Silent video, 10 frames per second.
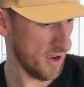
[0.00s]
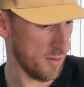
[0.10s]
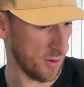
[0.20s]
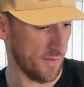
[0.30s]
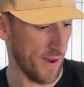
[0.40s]

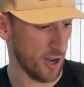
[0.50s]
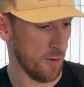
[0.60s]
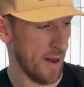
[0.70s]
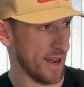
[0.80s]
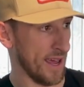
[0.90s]
but if I go
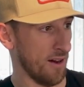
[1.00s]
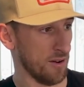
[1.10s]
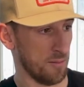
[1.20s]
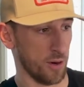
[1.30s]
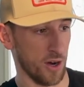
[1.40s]
back out
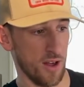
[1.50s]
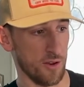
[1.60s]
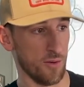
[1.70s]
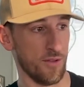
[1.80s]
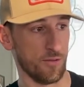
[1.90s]
and put
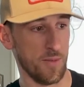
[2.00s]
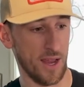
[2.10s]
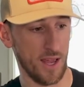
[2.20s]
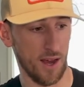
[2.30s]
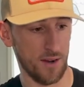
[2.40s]
another one through my
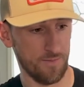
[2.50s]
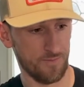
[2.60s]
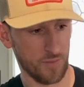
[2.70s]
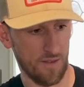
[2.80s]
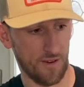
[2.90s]
gun,
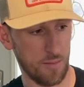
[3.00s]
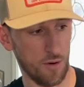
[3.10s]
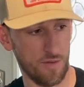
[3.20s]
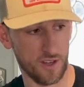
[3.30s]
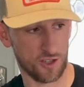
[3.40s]
if I
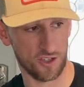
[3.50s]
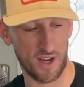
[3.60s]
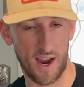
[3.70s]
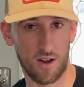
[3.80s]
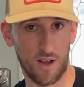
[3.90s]
move this just a
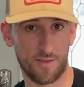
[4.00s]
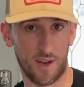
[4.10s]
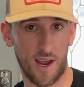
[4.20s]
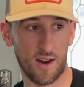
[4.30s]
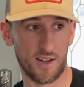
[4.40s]
hair left
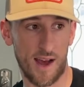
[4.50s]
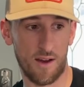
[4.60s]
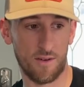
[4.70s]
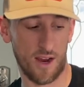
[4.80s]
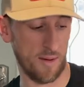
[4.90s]
and a hair
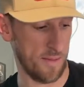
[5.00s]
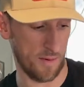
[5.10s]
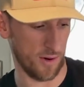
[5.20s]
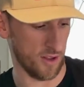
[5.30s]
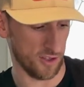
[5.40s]
down, I might be
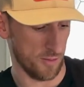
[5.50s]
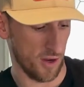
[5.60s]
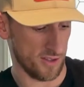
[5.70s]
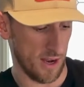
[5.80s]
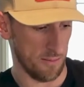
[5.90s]
running the
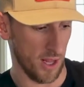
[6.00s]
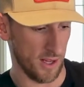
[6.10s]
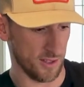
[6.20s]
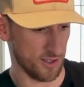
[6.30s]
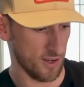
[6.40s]
Small Town
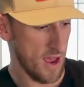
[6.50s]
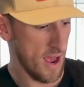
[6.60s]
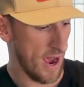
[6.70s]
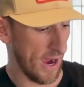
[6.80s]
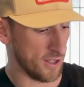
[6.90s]
Blends.
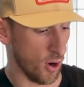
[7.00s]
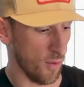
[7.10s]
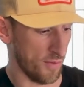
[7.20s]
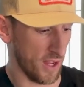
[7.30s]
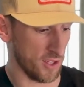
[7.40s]
I
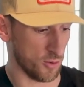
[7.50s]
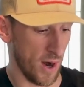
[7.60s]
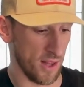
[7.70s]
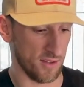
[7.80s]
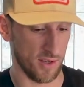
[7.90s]
don't think it's
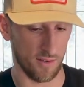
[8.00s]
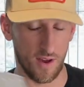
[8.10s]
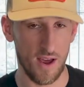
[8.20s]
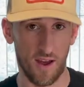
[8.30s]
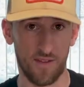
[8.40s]
relative,
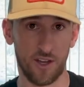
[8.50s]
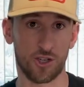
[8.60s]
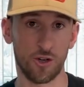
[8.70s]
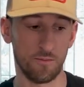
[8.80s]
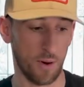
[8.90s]
and they
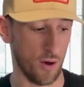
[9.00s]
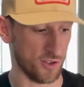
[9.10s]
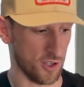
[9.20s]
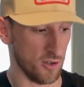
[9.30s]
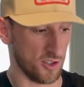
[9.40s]
shoot both
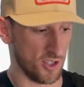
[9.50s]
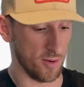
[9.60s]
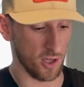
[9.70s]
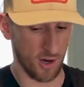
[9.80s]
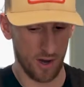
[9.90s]
so
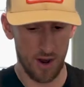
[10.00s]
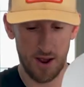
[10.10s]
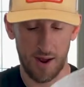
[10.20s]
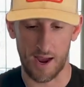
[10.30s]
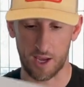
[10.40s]
similar,
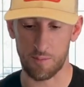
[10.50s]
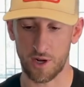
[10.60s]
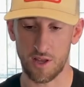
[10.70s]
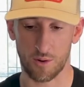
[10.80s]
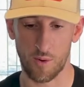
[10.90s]
I could put
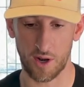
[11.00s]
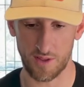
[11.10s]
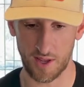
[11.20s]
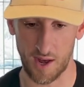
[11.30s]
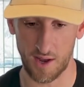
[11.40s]
either one in
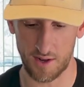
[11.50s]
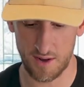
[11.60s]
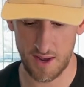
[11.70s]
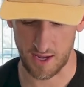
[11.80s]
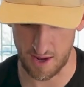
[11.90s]
the
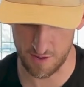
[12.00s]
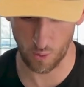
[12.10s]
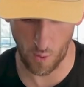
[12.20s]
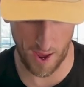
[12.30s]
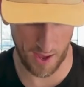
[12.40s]
gun. Either
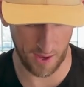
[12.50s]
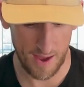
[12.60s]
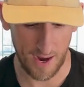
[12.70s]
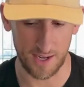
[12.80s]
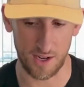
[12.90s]
way,
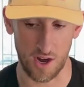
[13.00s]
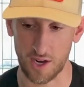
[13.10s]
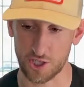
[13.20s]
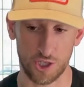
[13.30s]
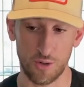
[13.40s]
I did
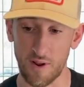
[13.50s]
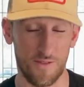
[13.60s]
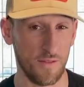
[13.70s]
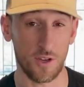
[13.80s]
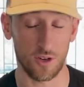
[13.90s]
not shoot at
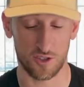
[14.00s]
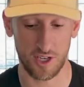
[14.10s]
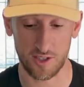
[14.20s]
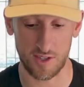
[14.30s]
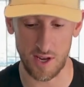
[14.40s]
50 or
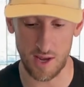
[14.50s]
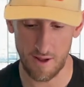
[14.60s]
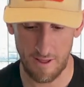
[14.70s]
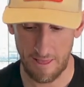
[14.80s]
60,